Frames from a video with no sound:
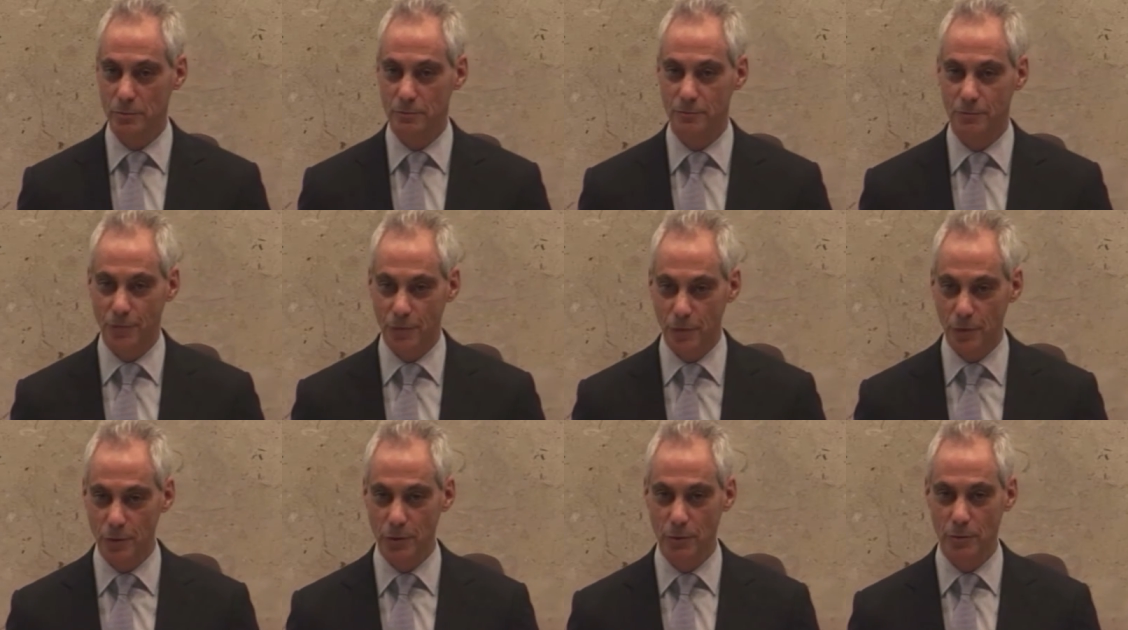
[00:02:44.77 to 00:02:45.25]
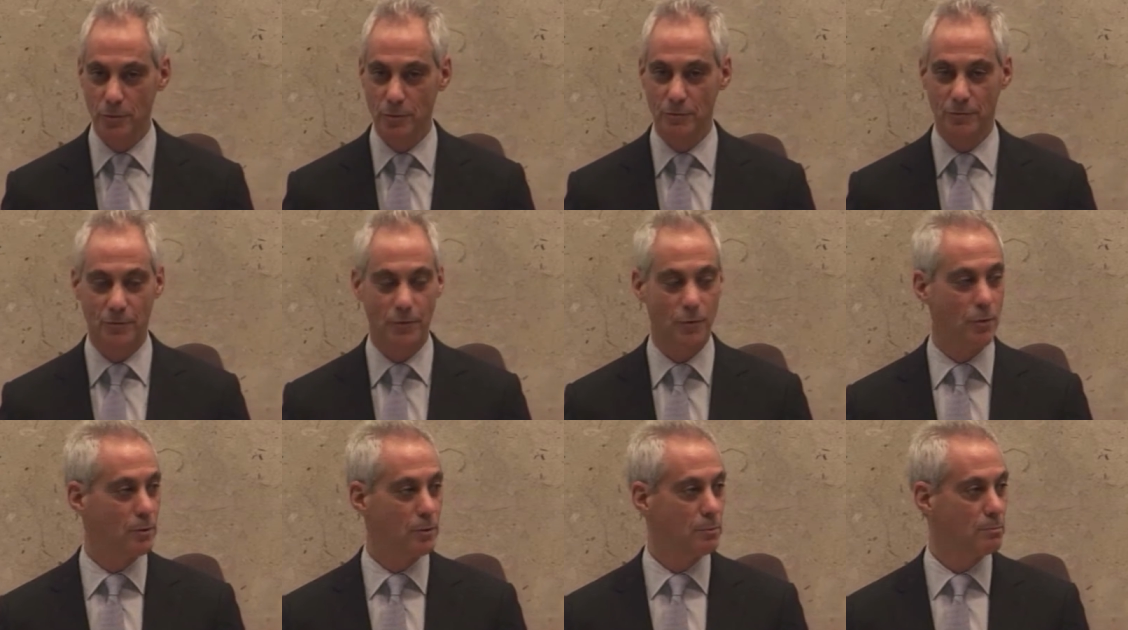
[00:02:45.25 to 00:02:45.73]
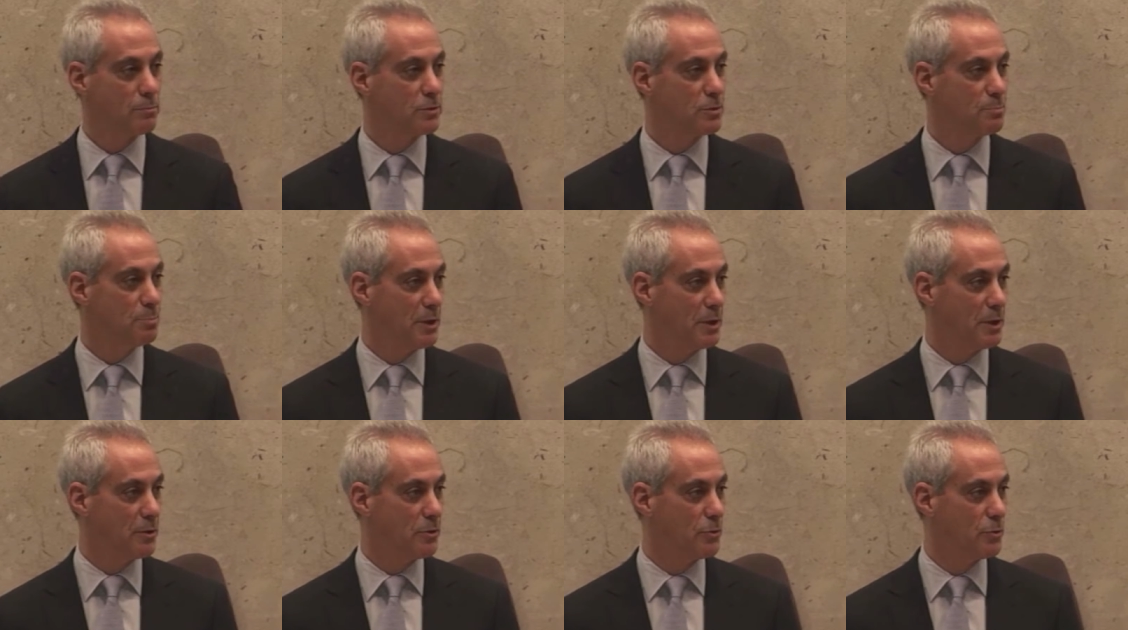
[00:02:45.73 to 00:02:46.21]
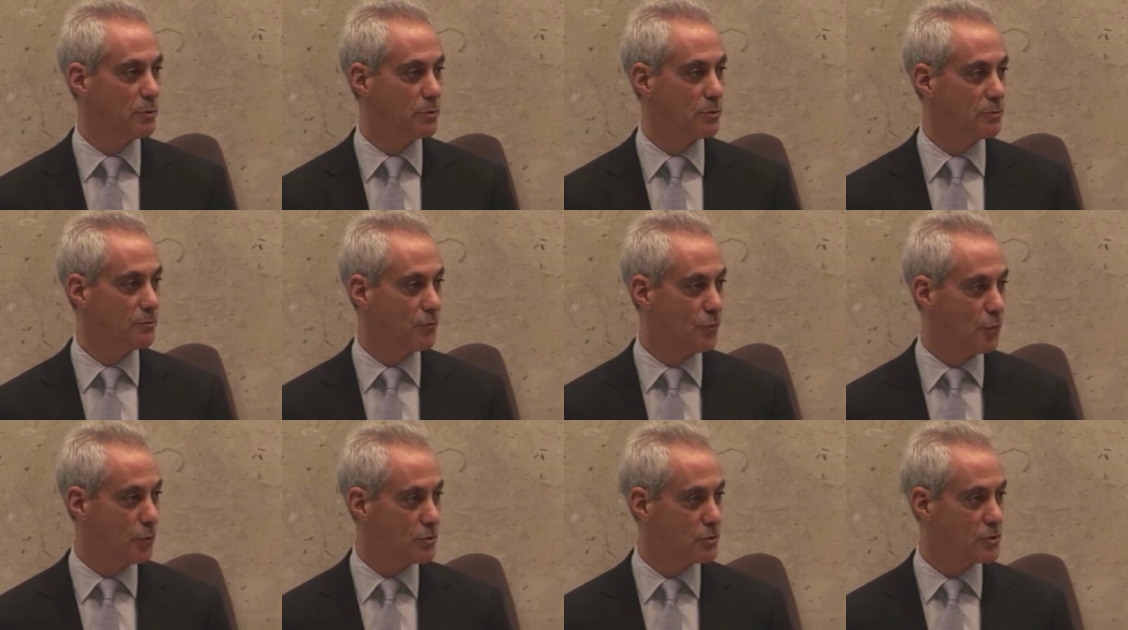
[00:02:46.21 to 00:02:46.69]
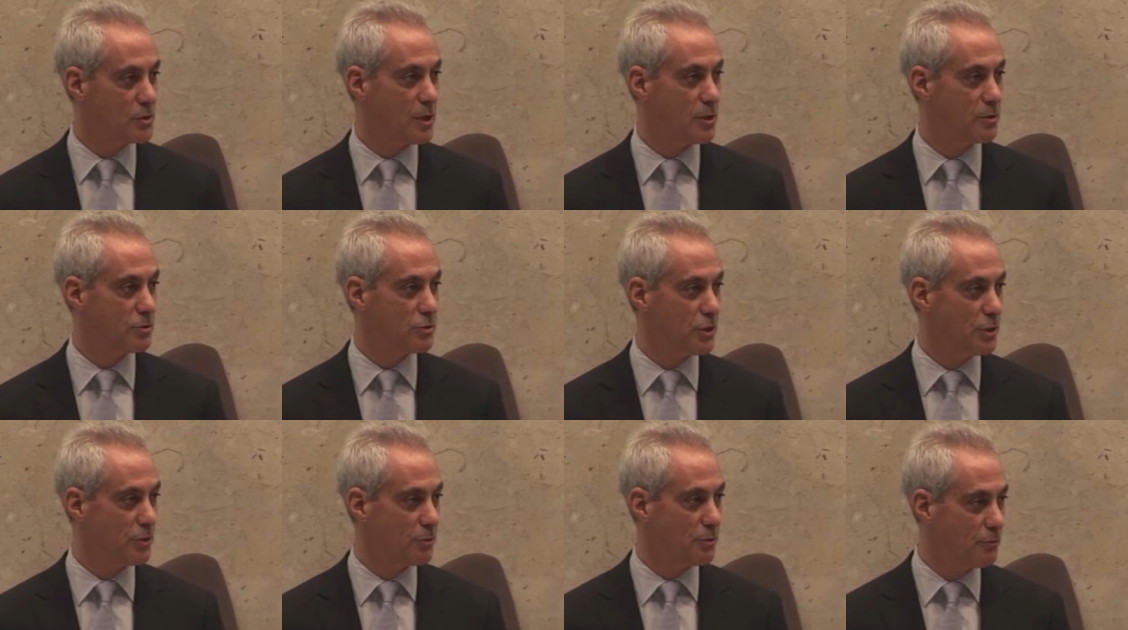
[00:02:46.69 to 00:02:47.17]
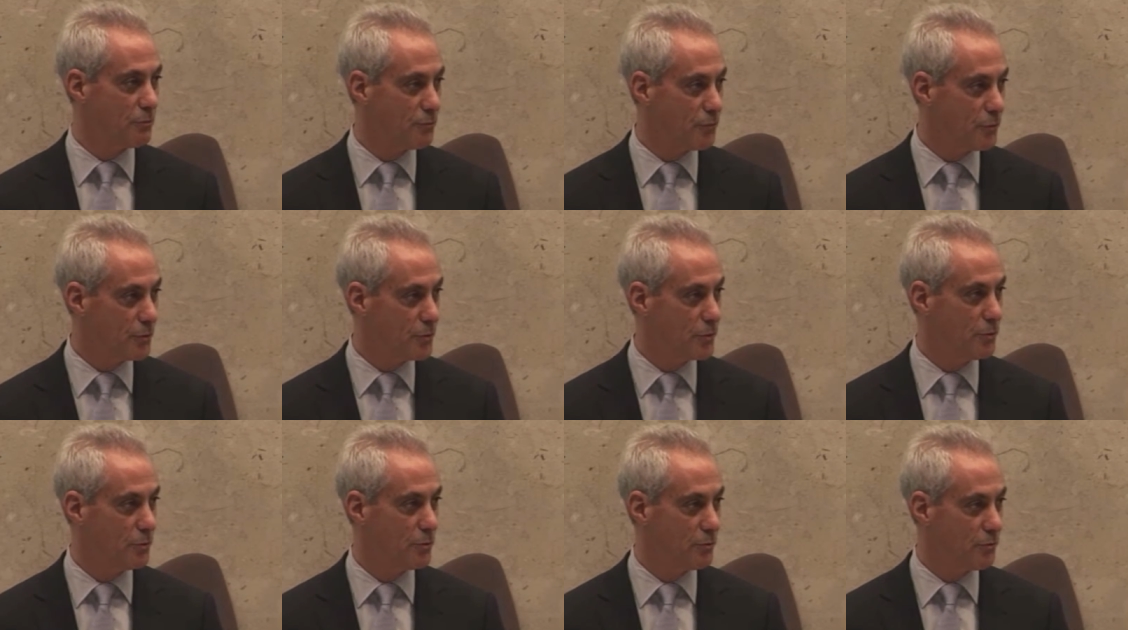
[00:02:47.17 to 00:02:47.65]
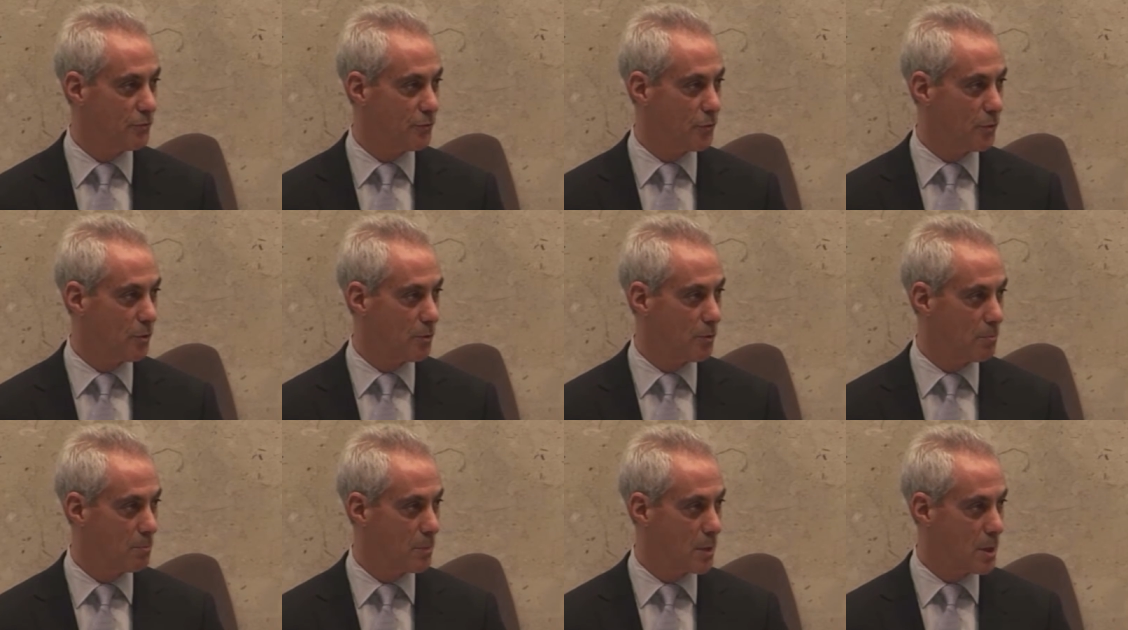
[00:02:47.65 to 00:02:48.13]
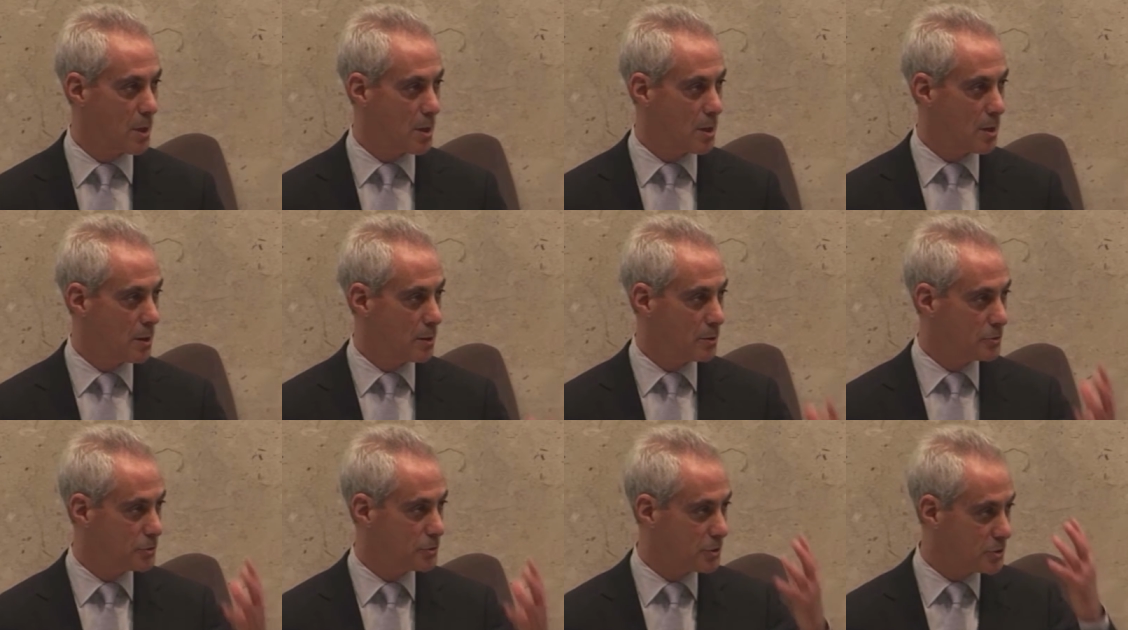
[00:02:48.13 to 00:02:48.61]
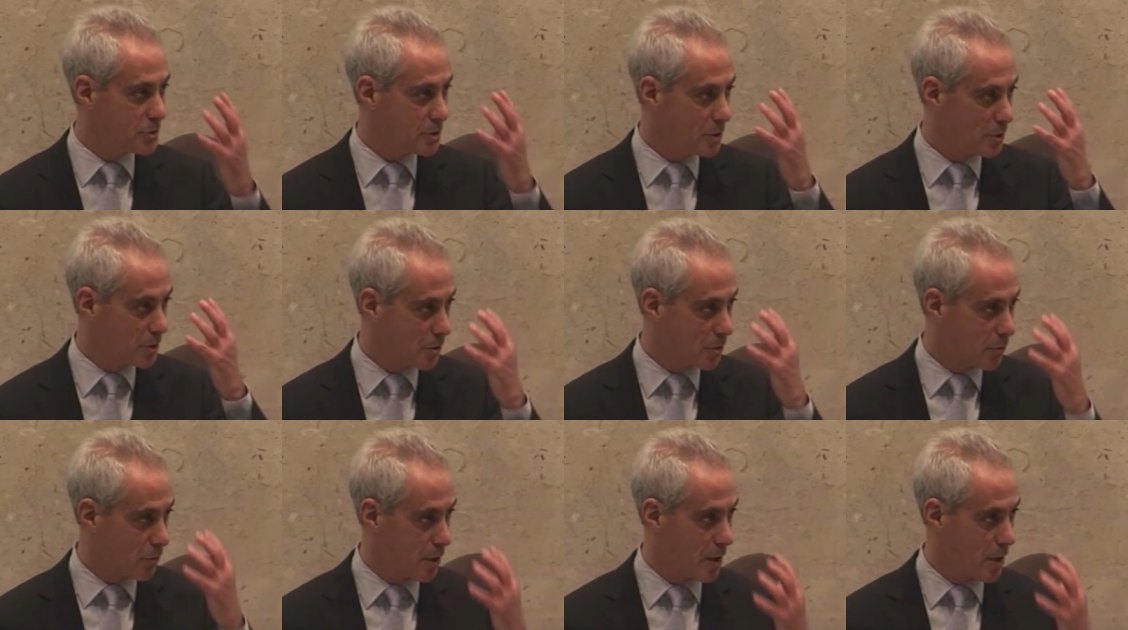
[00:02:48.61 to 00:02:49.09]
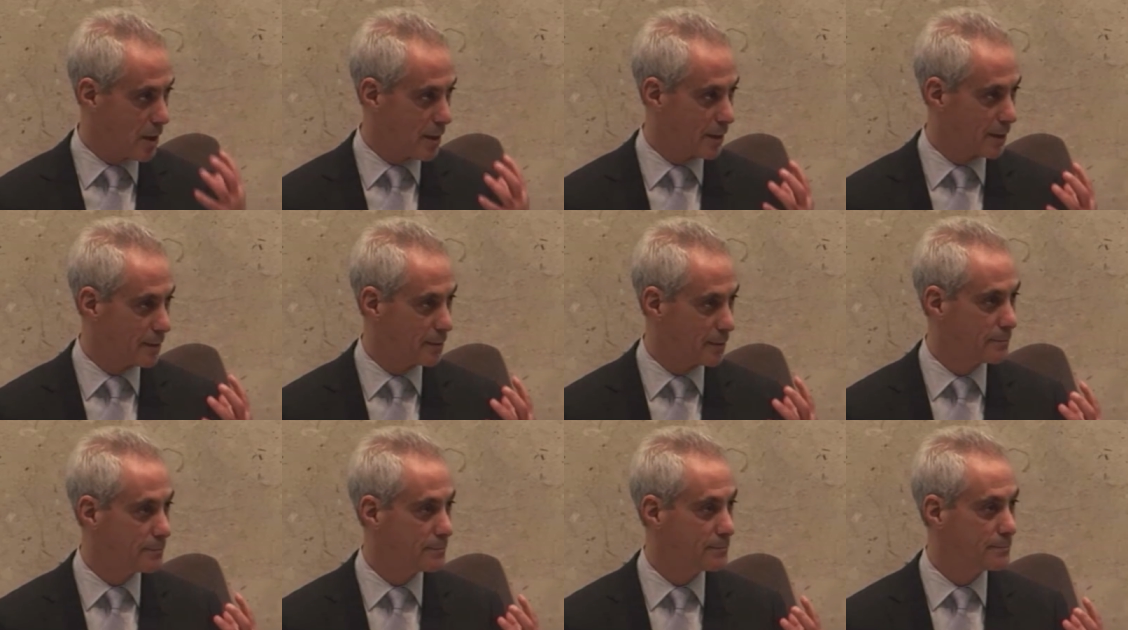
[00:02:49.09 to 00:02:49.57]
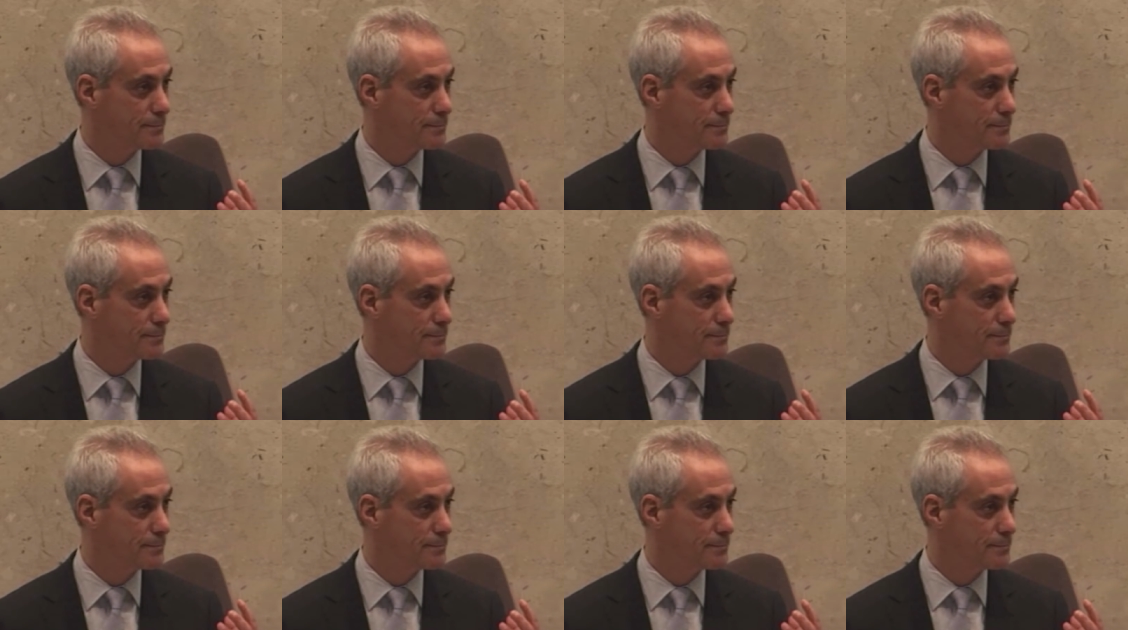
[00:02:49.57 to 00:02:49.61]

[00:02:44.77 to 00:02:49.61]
who in full uniform, speaking to a 4-star general in full uniform, just started crying.